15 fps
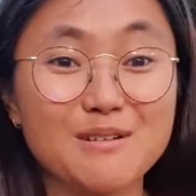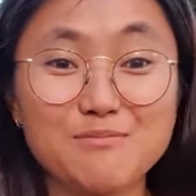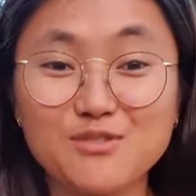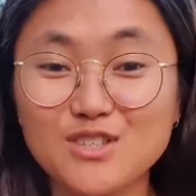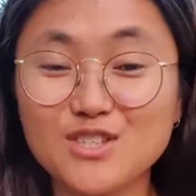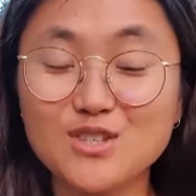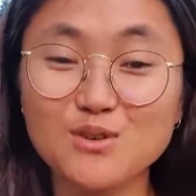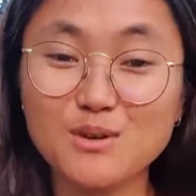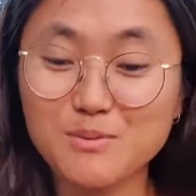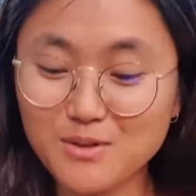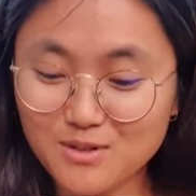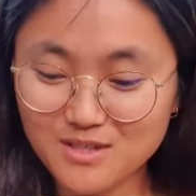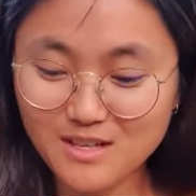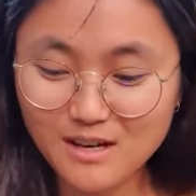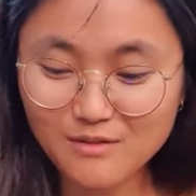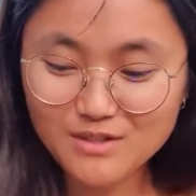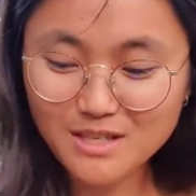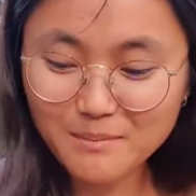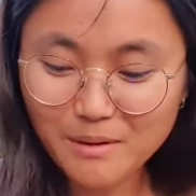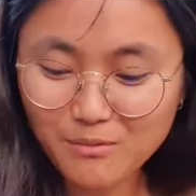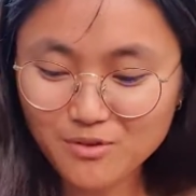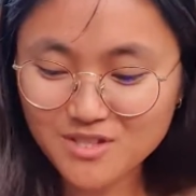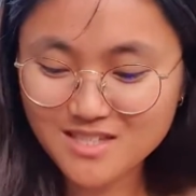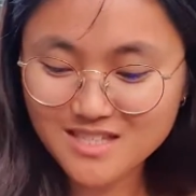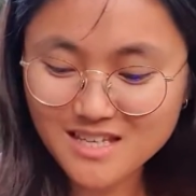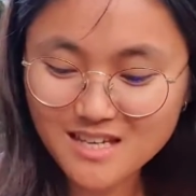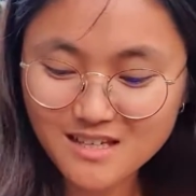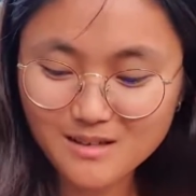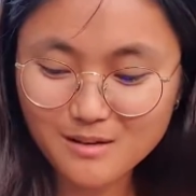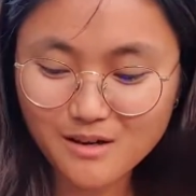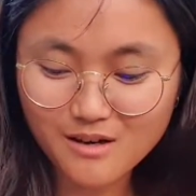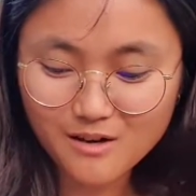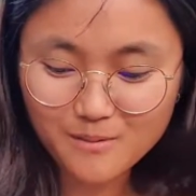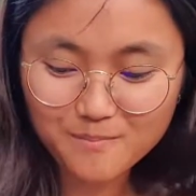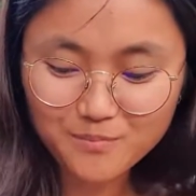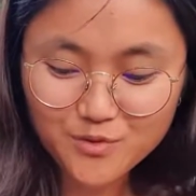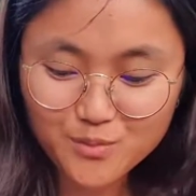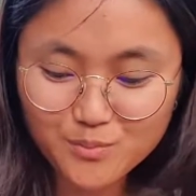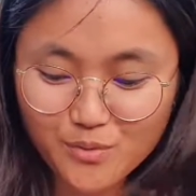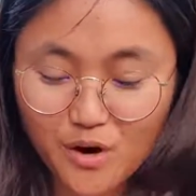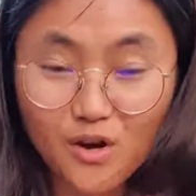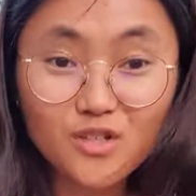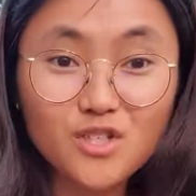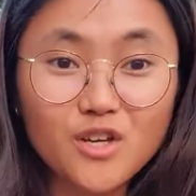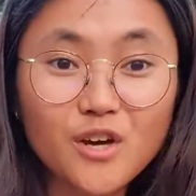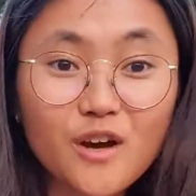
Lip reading: I'm really sorry because every time I was saying work,